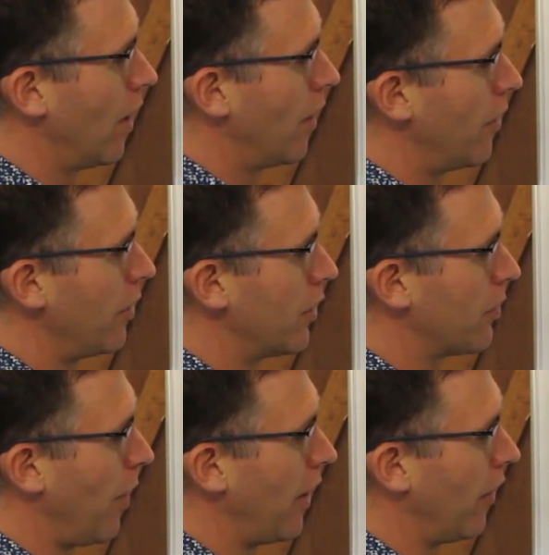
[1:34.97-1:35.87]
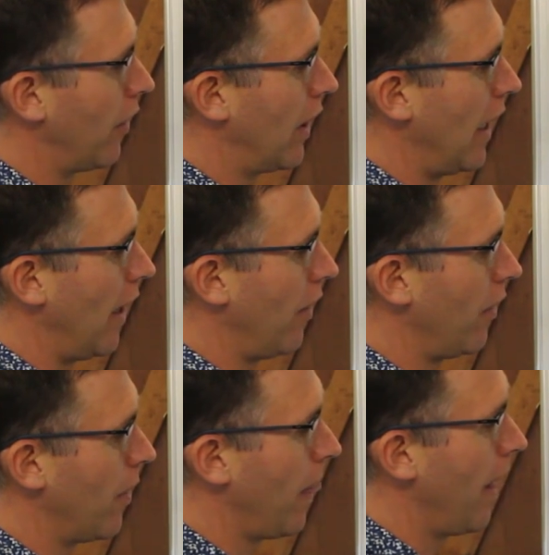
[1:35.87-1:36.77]
through your spinal canal,
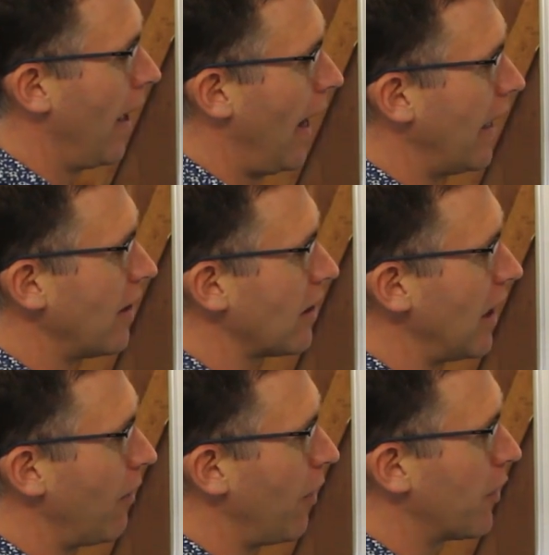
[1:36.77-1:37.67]
at each level of your